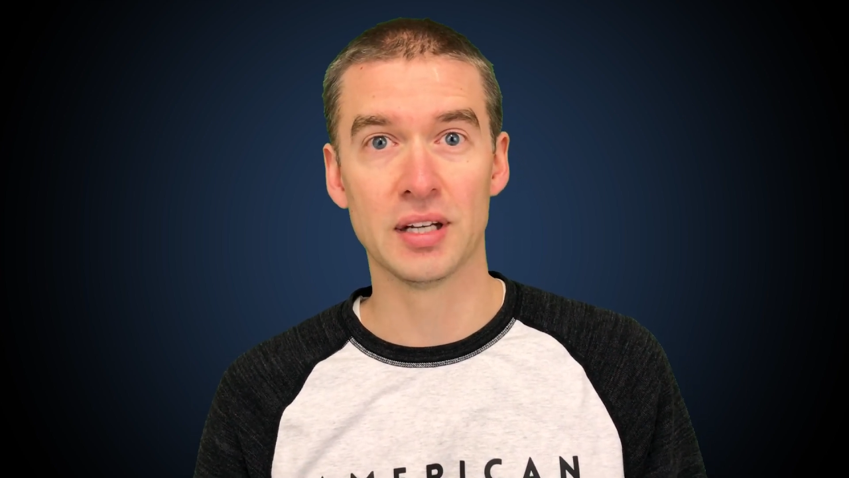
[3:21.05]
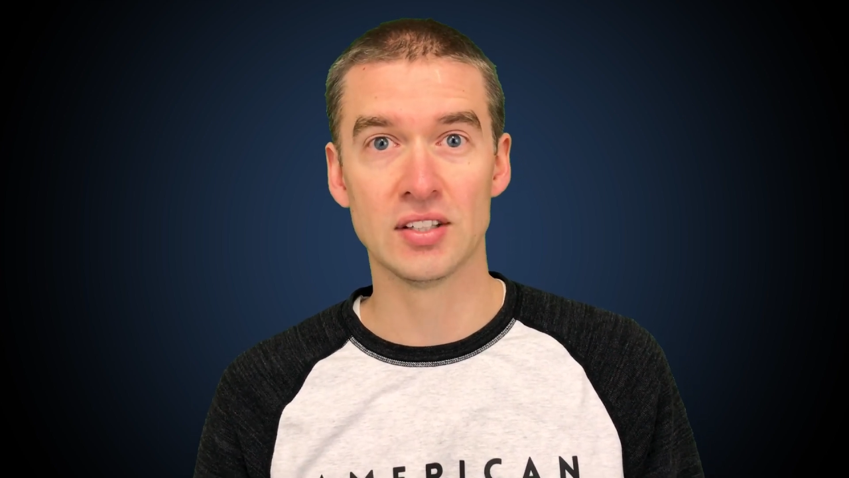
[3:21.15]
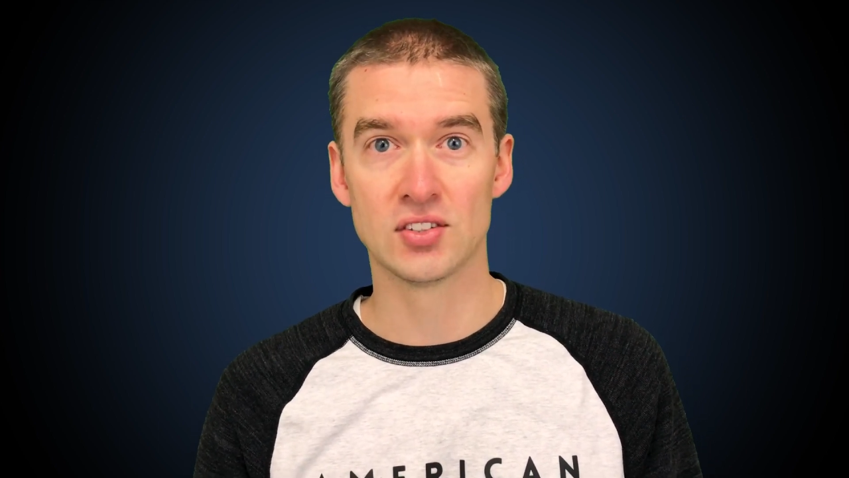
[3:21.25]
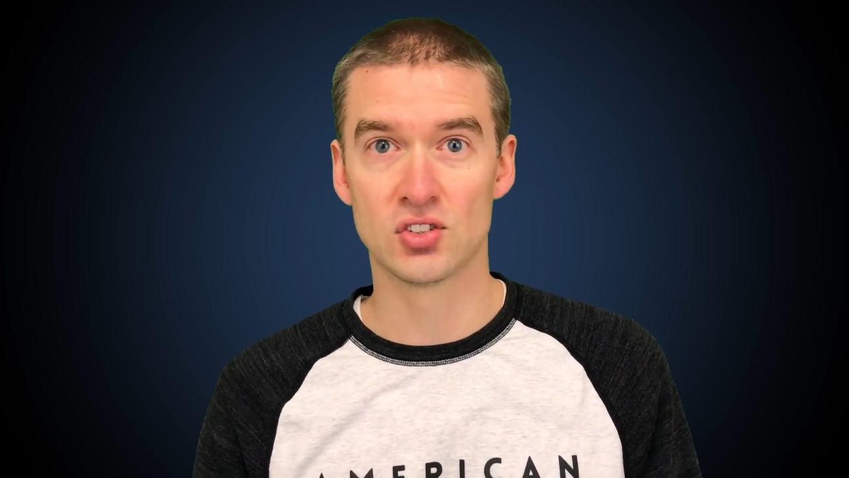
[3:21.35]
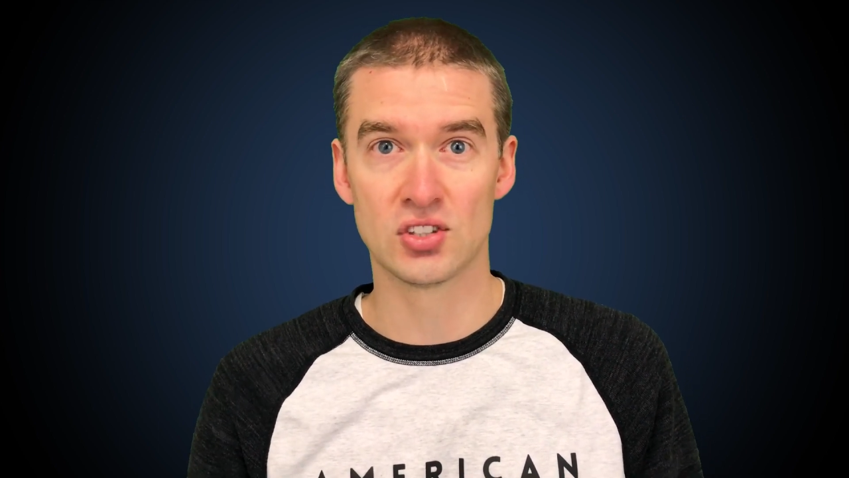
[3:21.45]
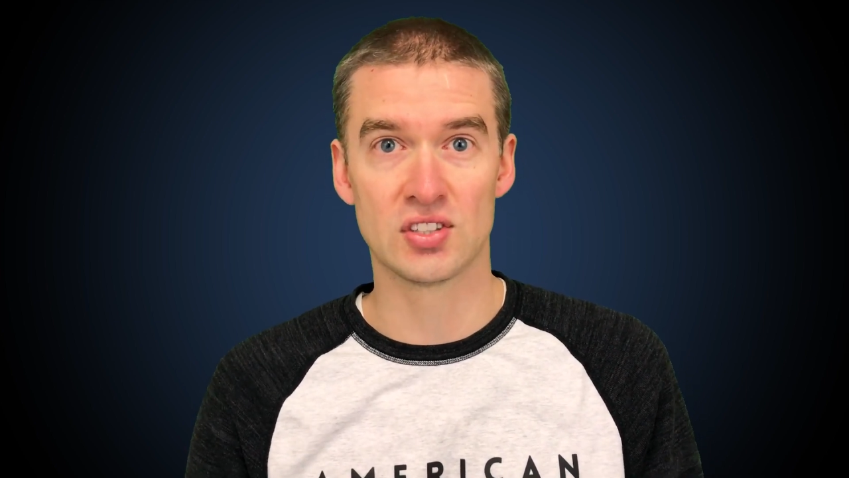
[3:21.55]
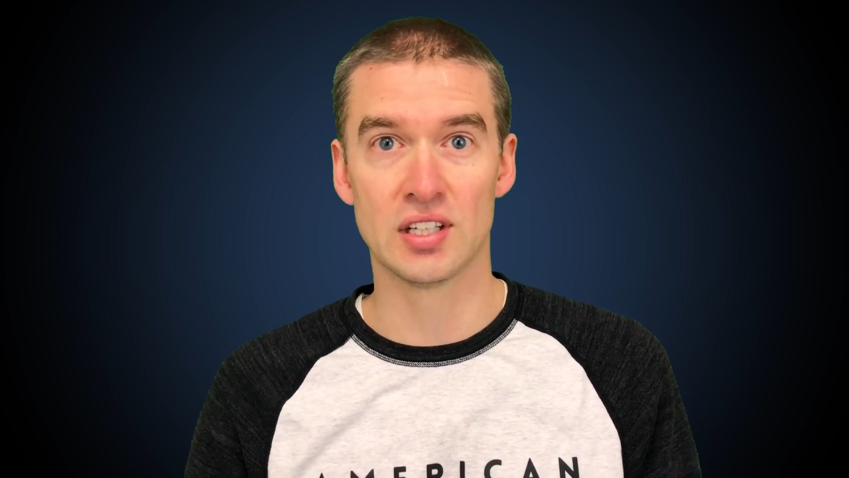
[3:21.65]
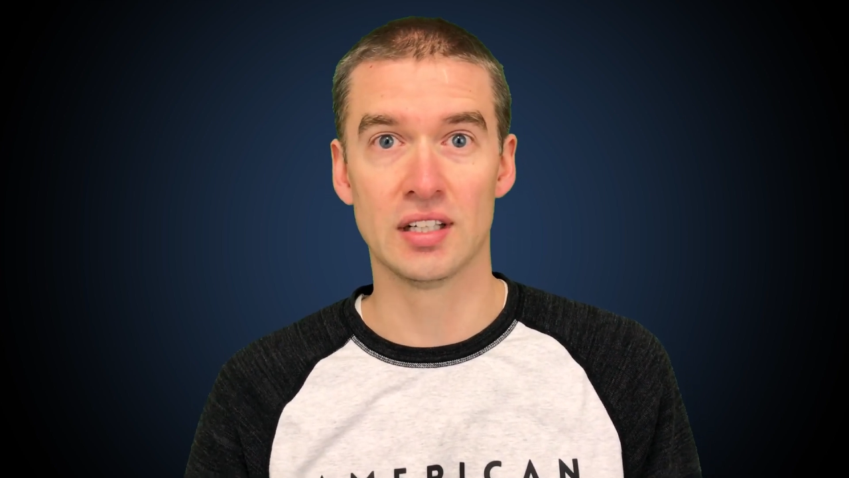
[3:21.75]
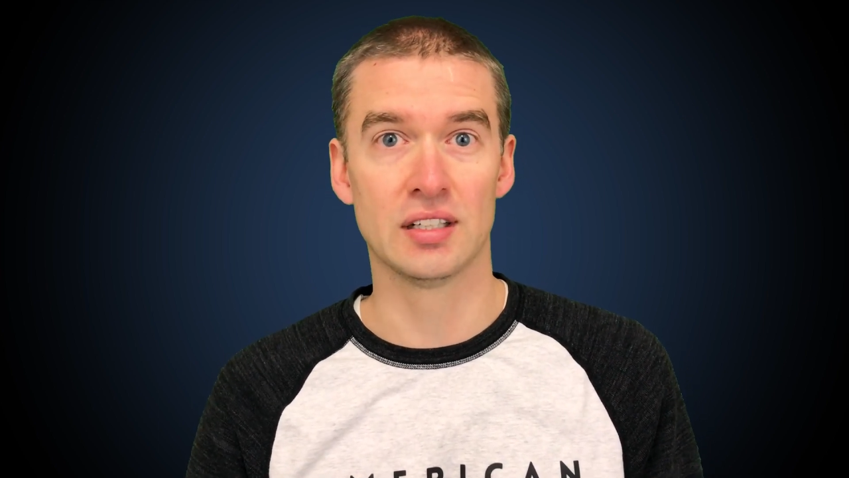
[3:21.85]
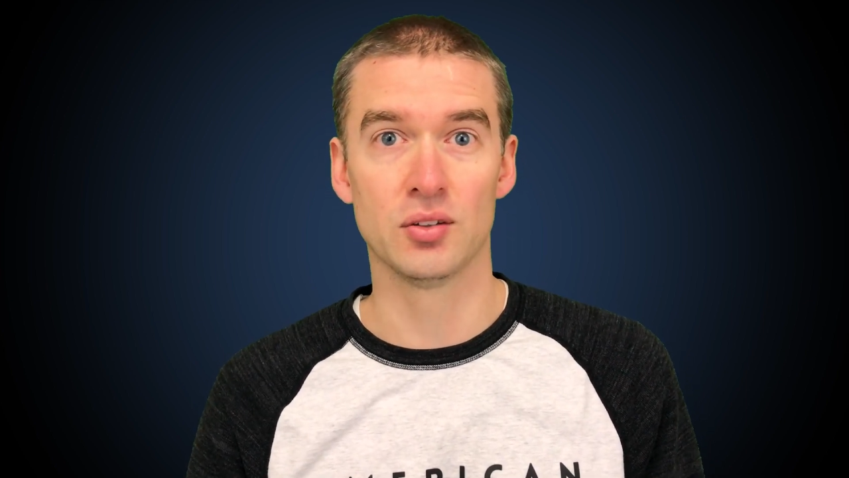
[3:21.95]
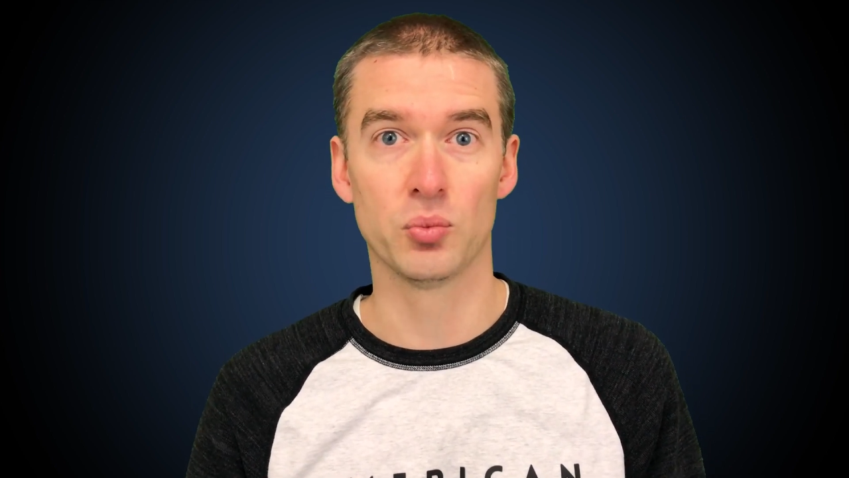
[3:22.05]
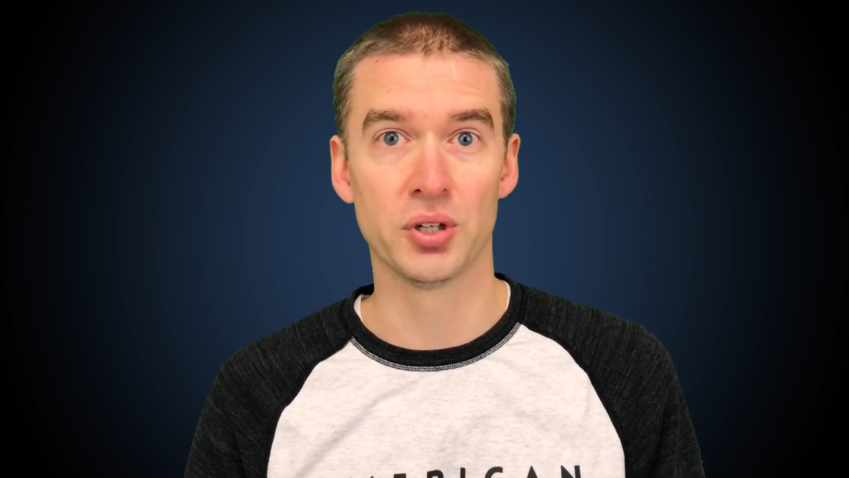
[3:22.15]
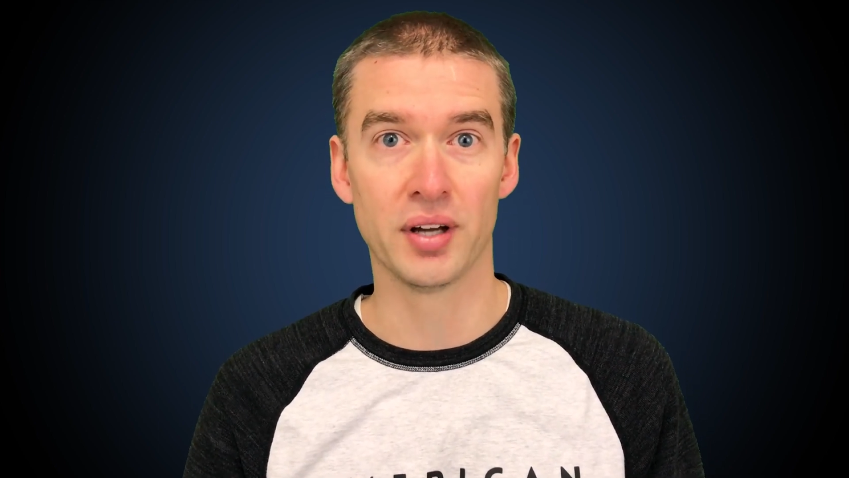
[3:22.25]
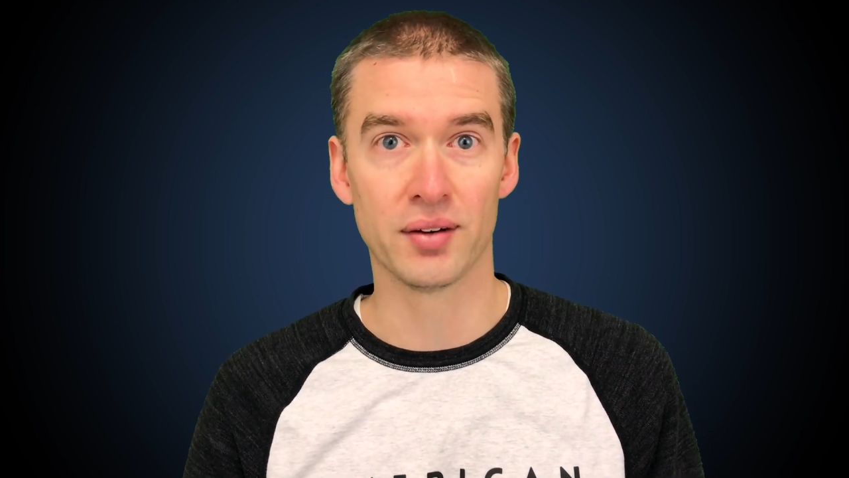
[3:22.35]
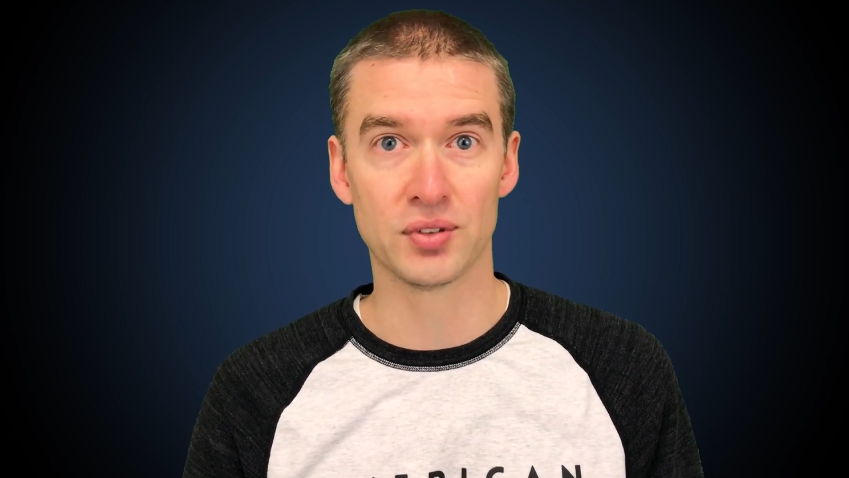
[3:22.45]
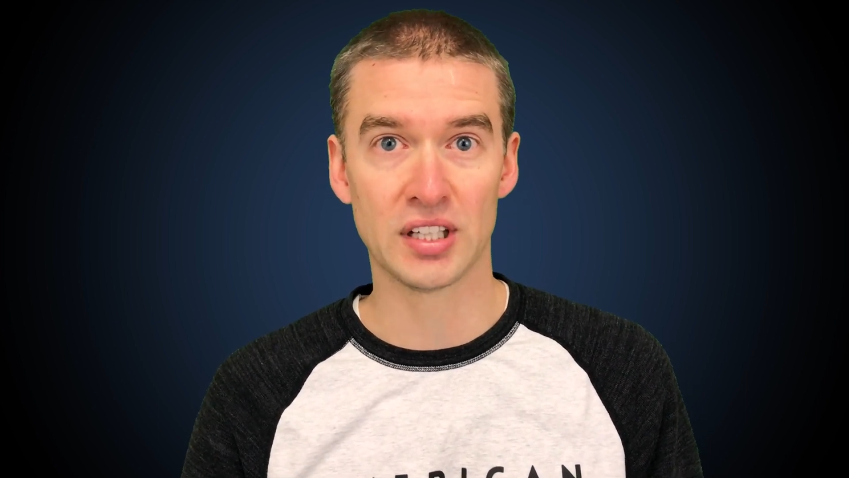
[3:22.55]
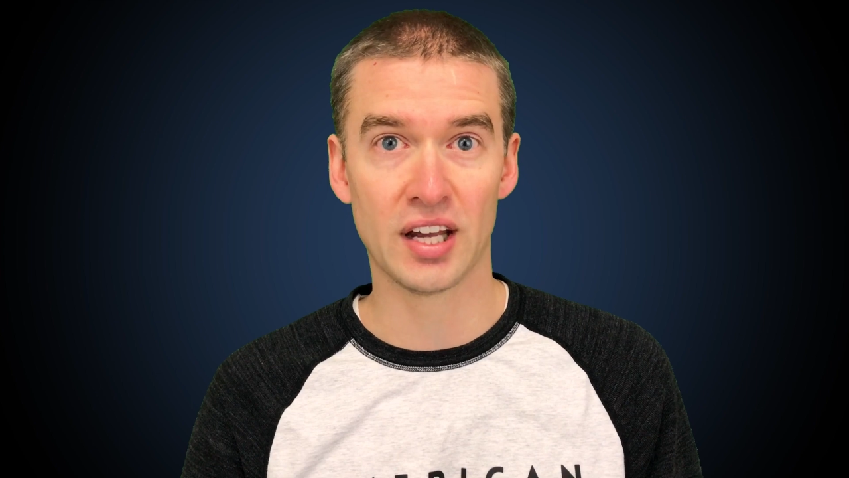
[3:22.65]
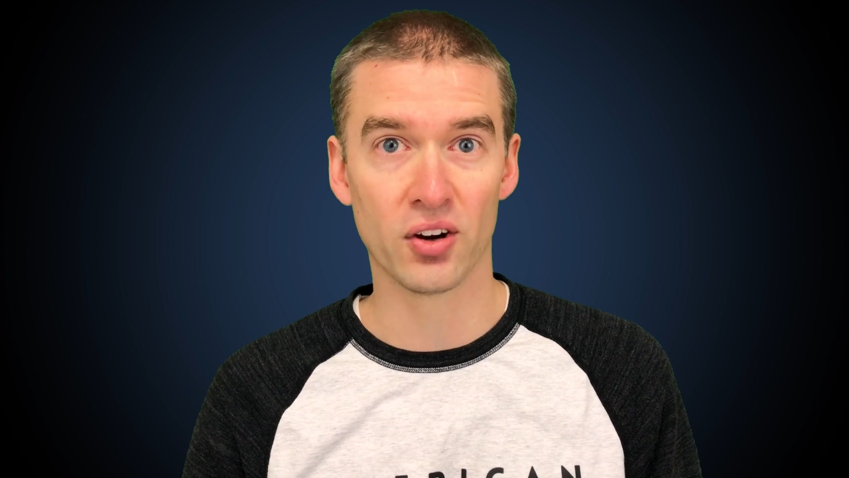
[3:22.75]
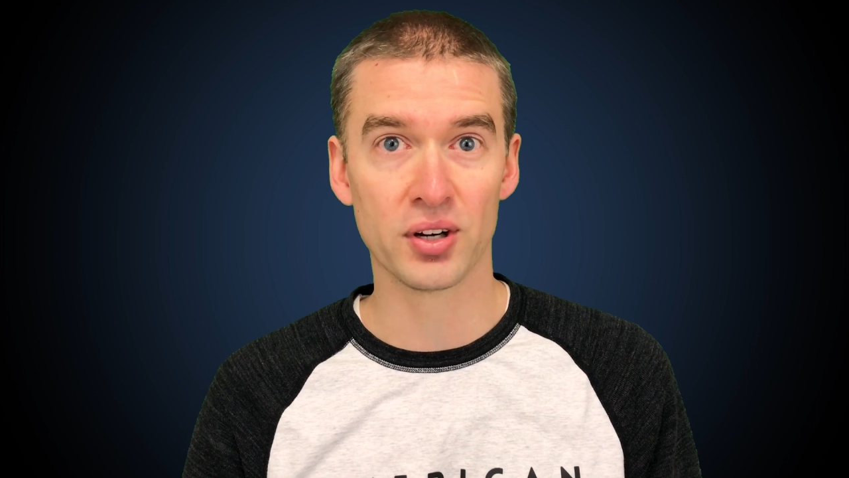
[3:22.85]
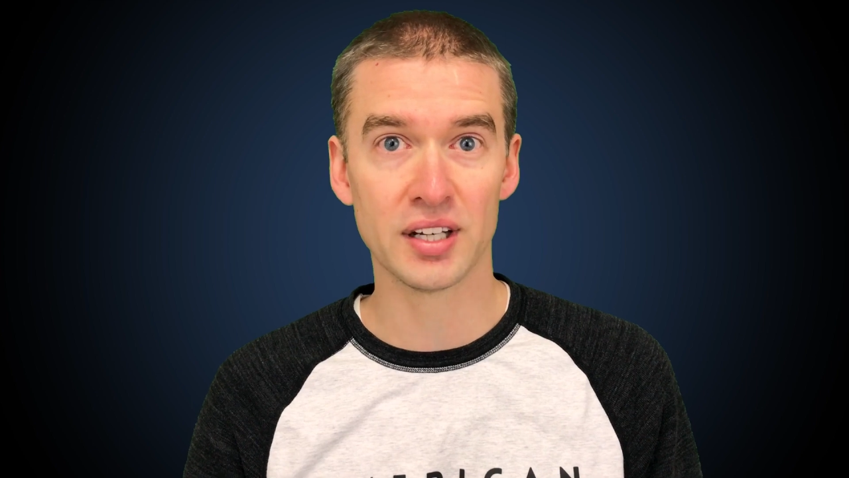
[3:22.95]
is just that when you have to
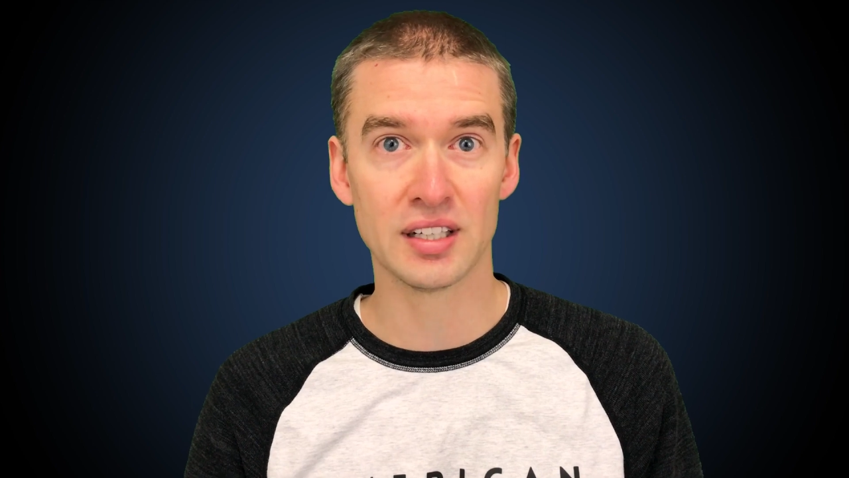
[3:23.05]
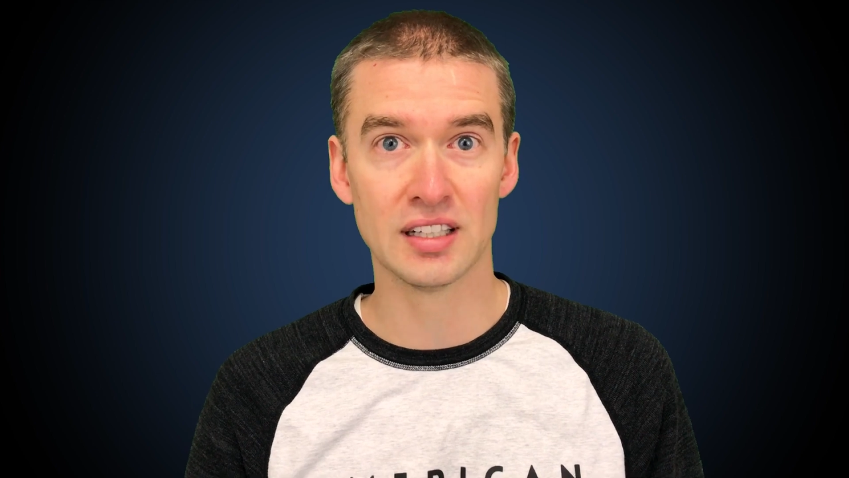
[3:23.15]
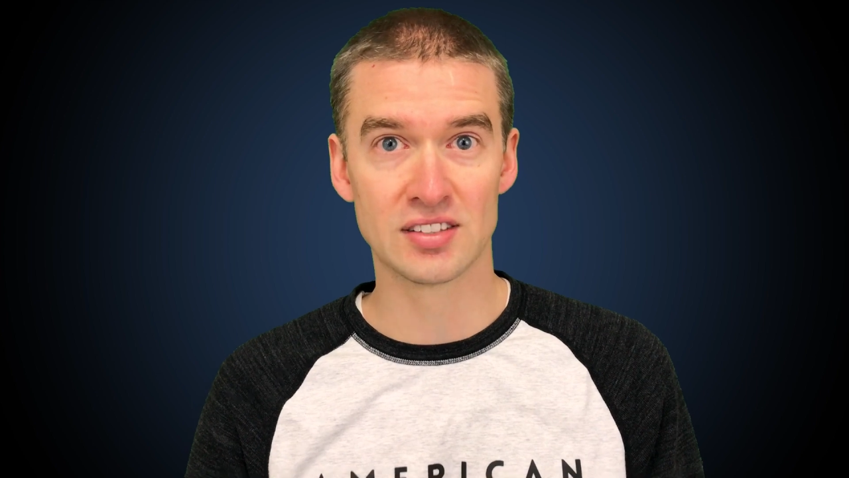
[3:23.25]
carry it,